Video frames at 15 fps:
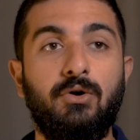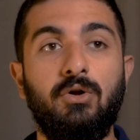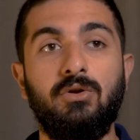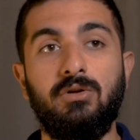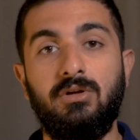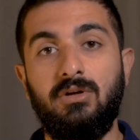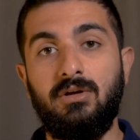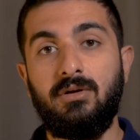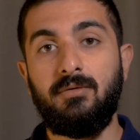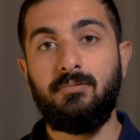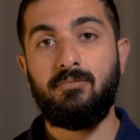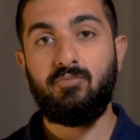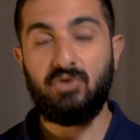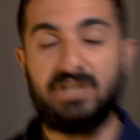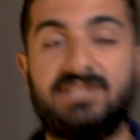all,
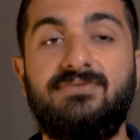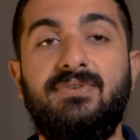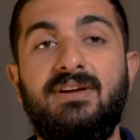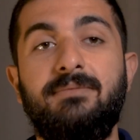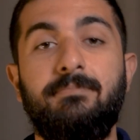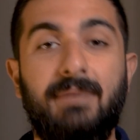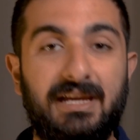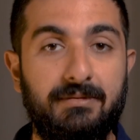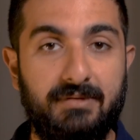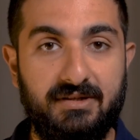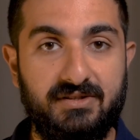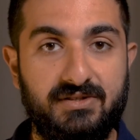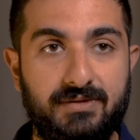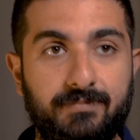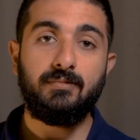breastfed
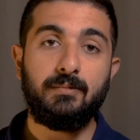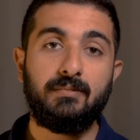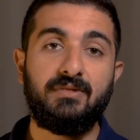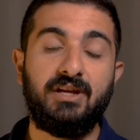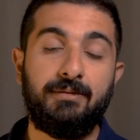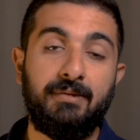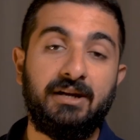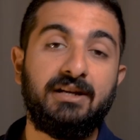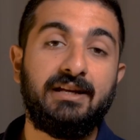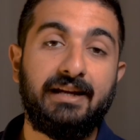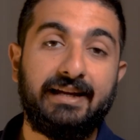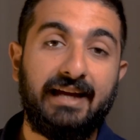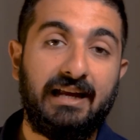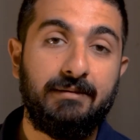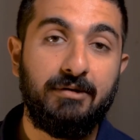babies. The American
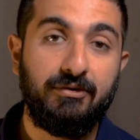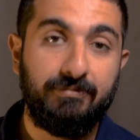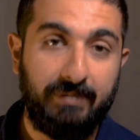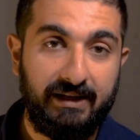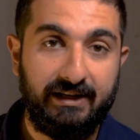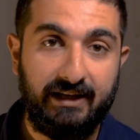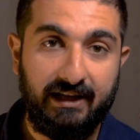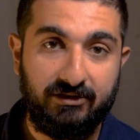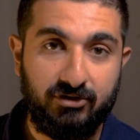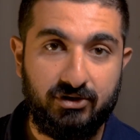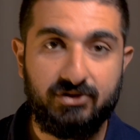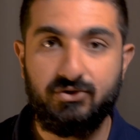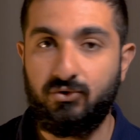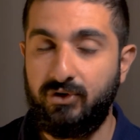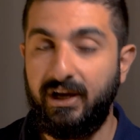Academy of Pediatrics, or